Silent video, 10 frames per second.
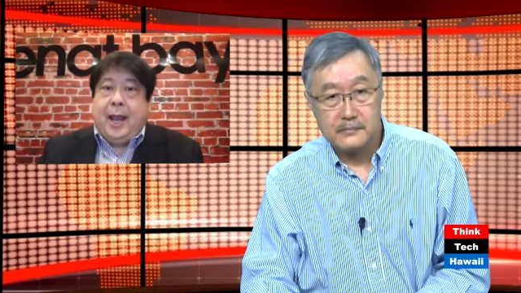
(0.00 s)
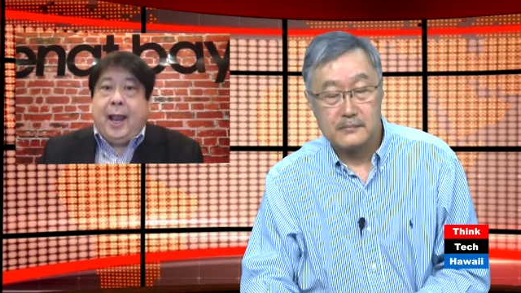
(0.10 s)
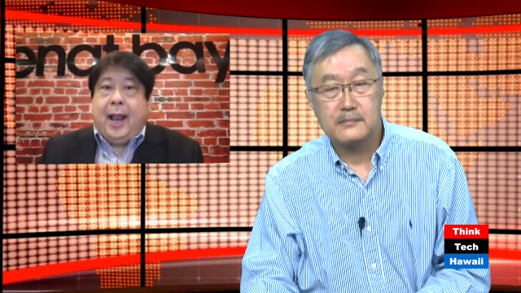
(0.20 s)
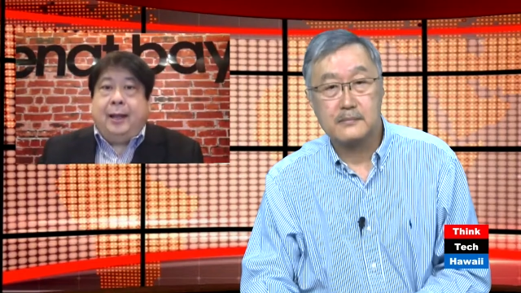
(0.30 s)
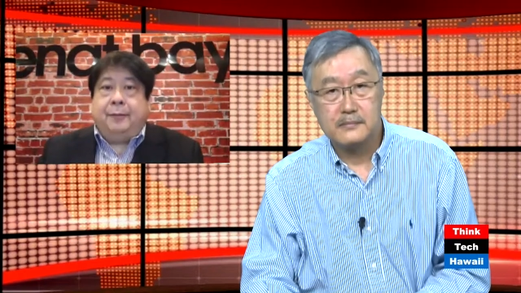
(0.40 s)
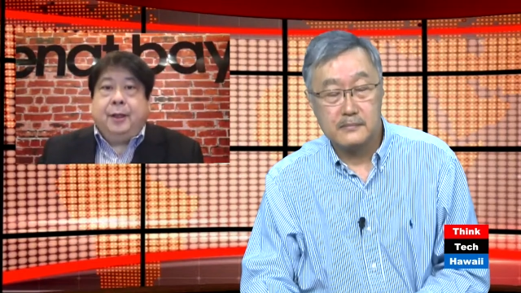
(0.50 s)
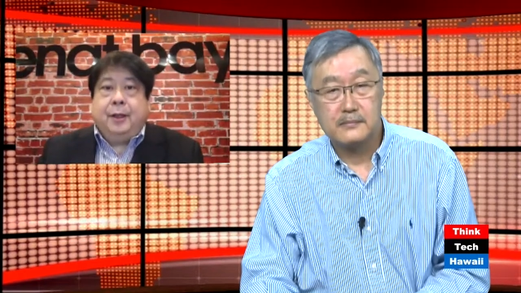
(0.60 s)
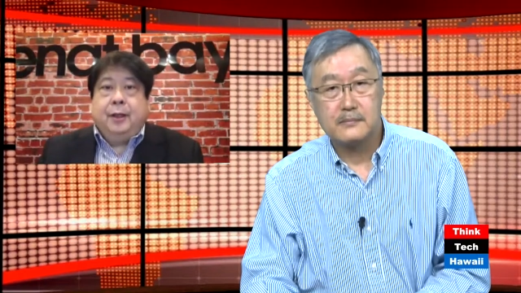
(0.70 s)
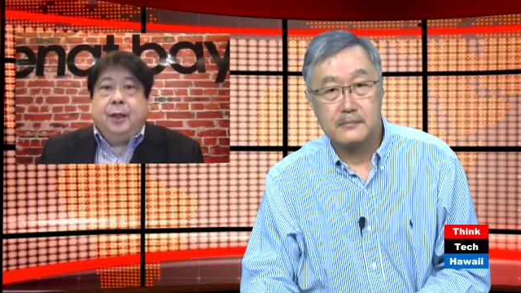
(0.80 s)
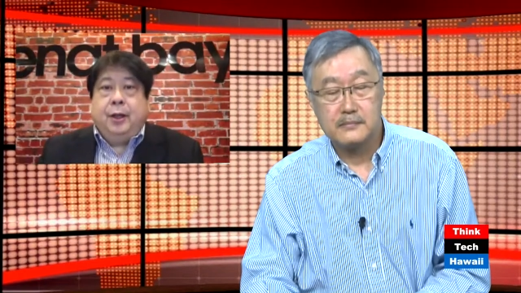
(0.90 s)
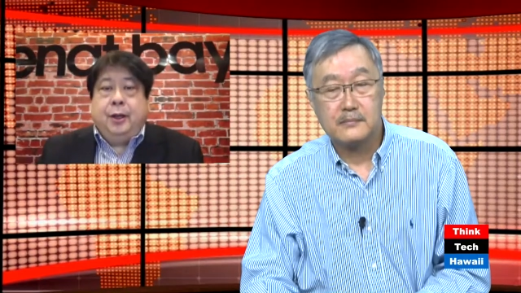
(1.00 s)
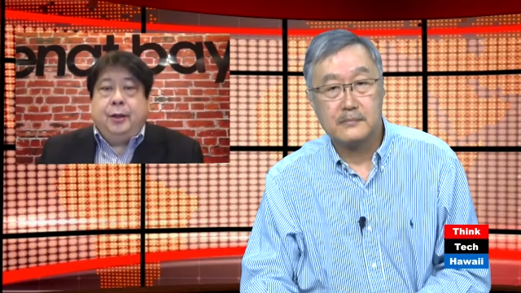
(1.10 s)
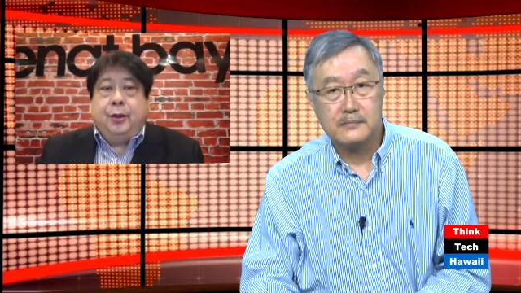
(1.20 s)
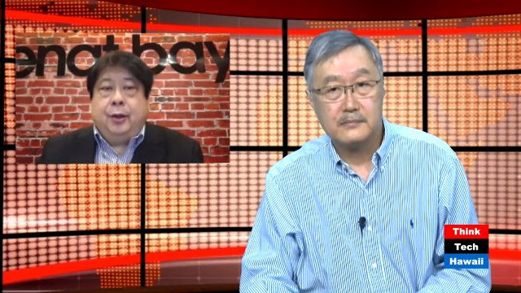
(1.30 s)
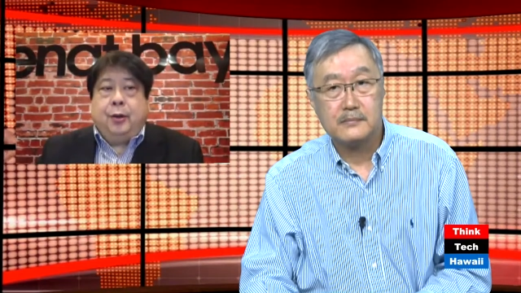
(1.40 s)
Speaker 1: And
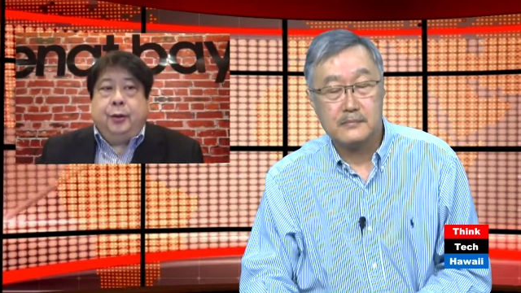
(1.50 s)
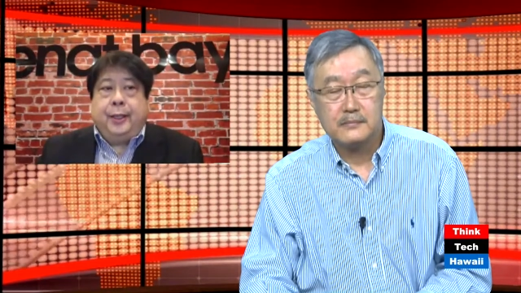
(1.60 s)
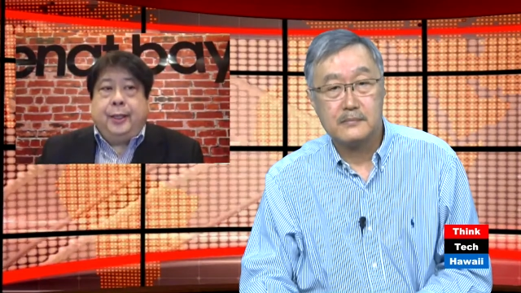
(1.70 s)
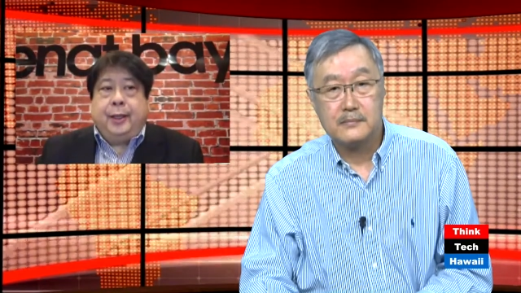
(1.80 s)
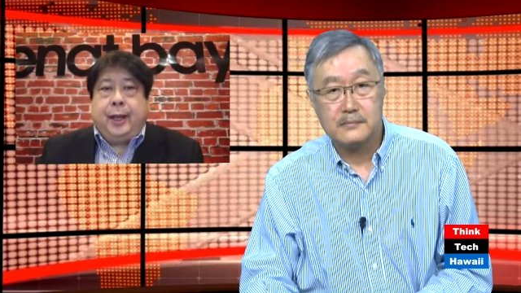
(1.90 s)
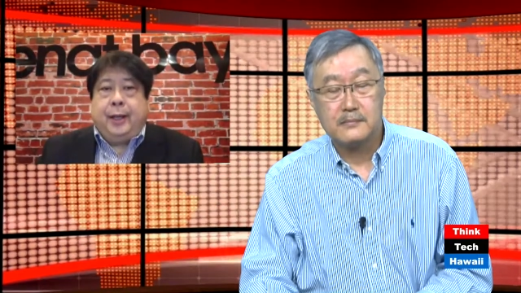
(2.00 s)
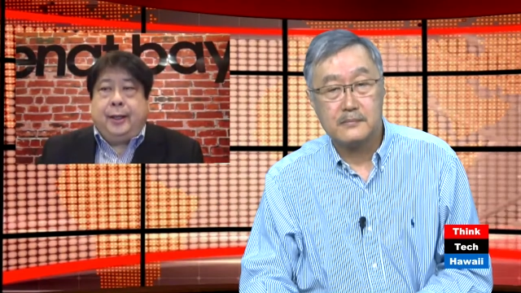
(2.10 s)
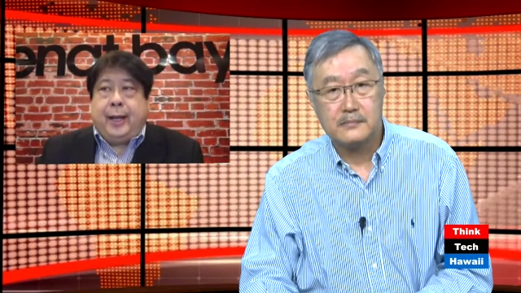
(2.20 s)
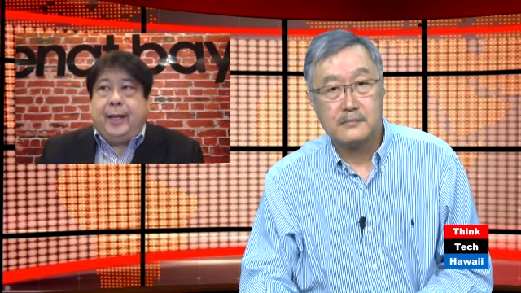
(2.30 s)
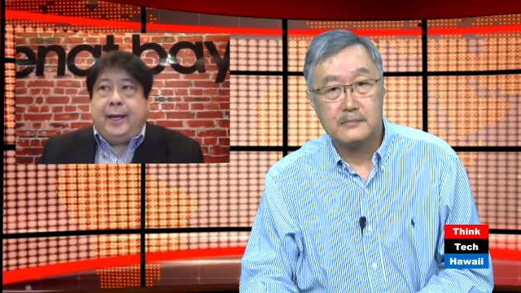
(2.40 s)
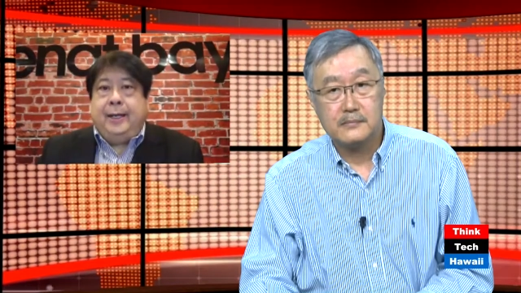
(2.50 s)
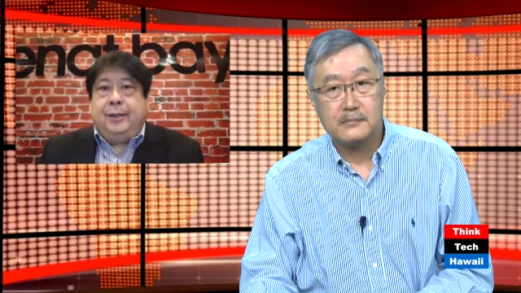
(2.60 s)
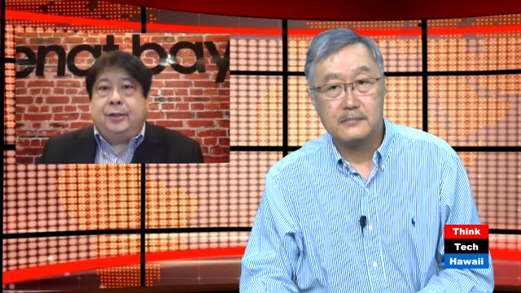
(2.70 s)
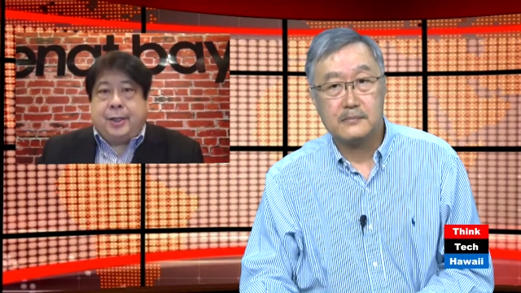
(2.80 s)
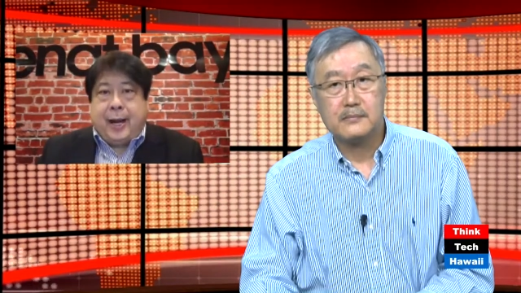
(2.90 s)
in the early, in the
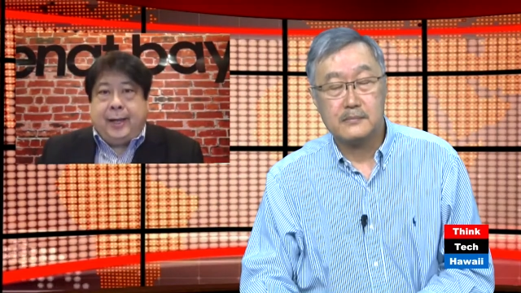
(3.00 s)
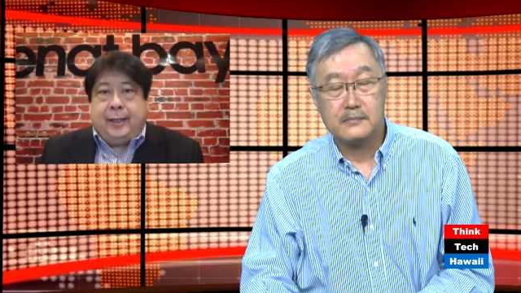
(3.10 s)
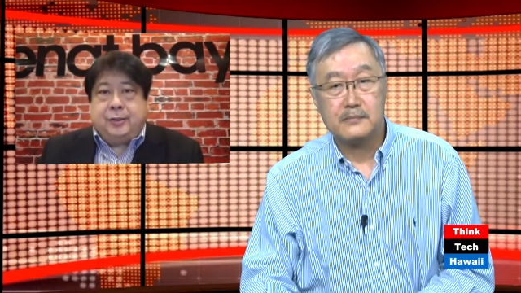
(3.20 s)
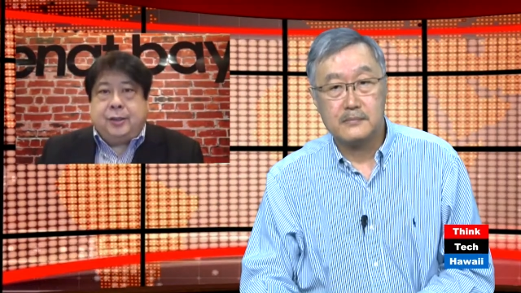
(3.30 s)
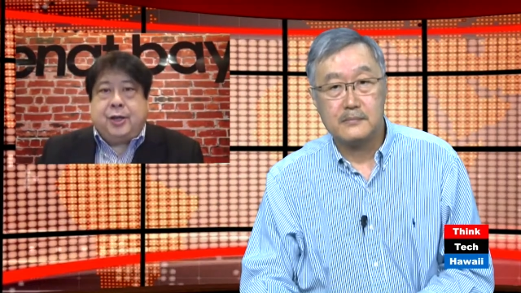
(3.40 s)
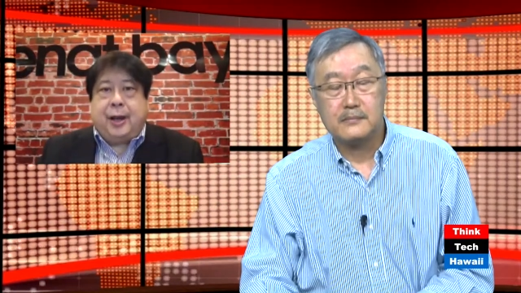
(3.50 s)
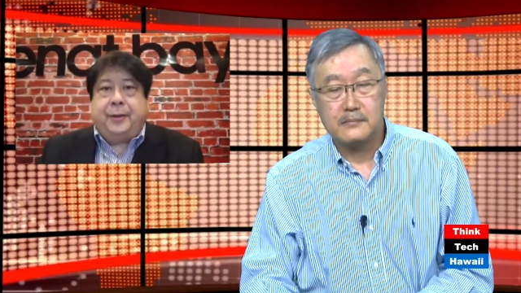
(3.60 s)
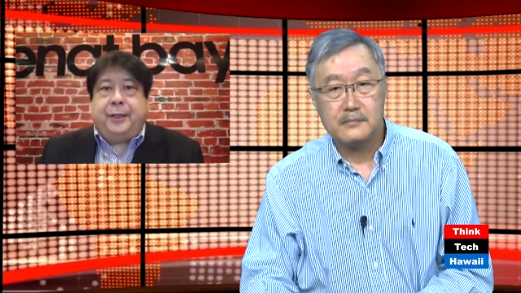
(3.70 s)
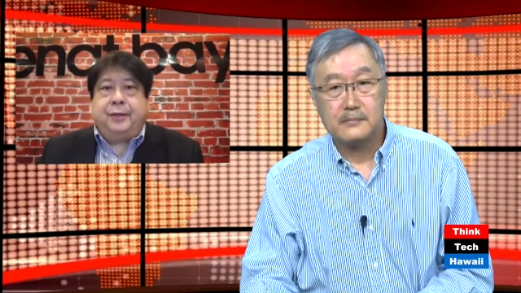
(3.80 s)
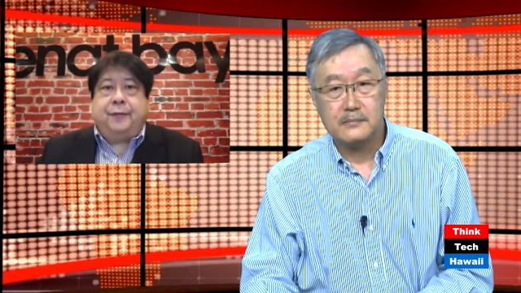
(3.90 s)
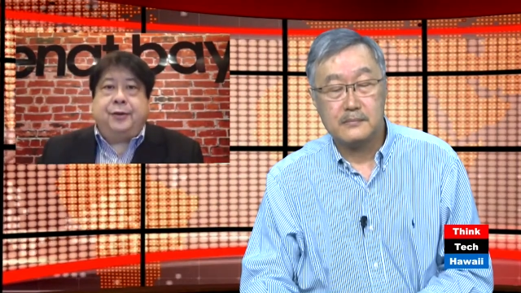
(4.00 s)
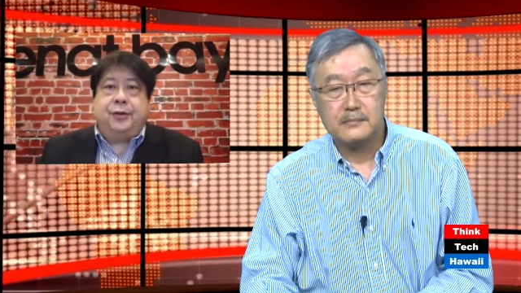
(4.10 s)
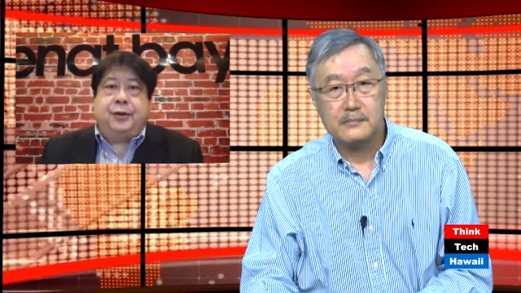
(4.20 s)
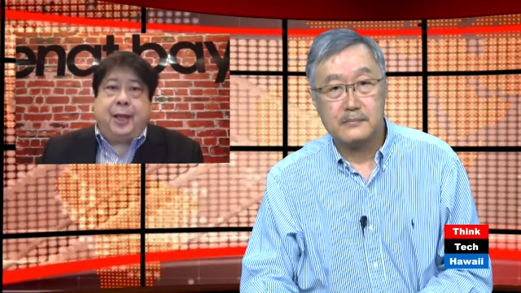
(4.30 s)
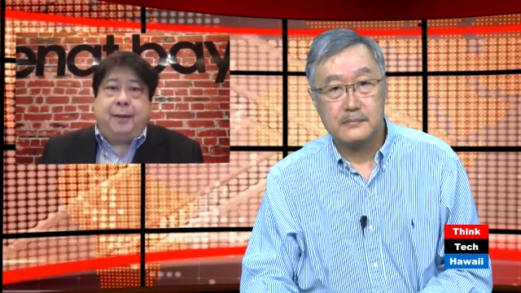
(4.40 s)
eighties and nineties, the Japanese
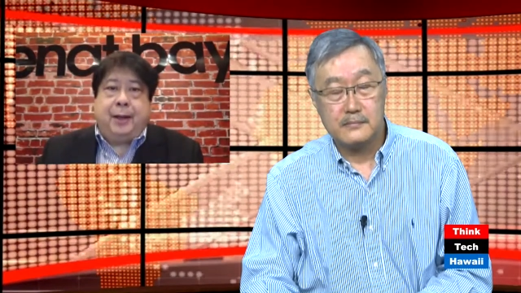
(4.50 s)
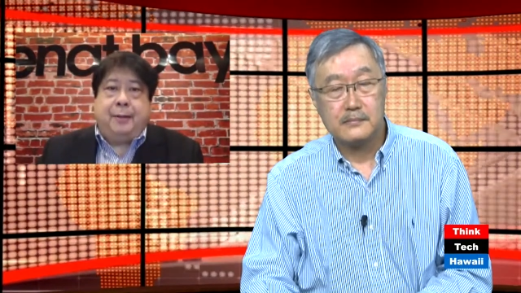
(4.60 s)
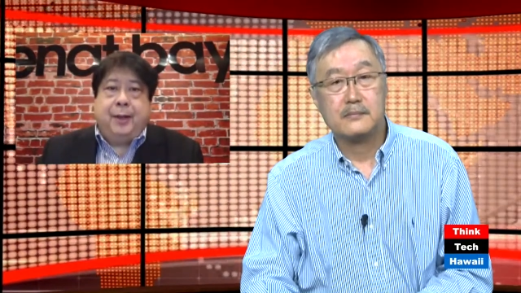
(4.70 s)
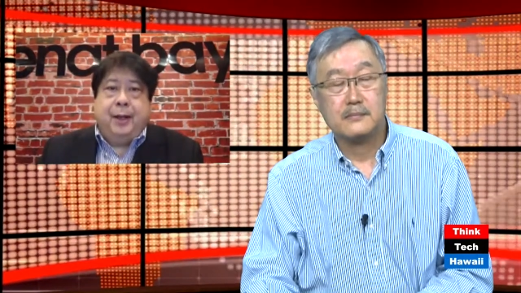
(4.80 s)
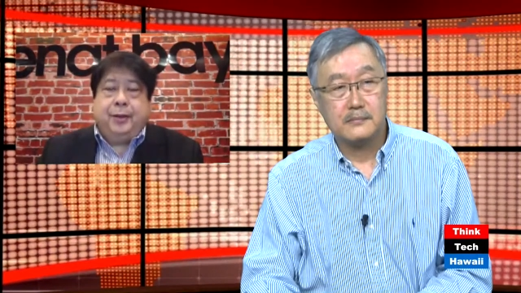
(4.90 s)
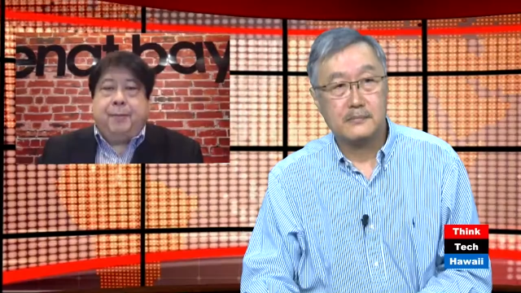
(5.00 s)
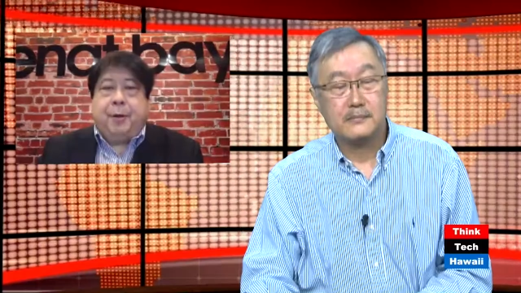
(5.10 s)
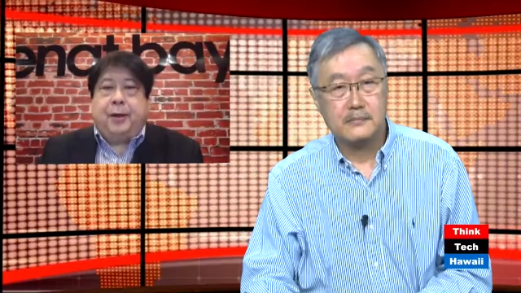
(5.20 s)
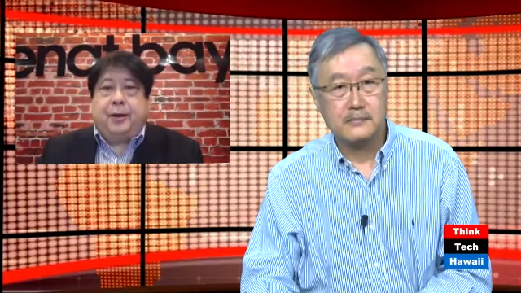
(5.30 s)
investors came in, they bought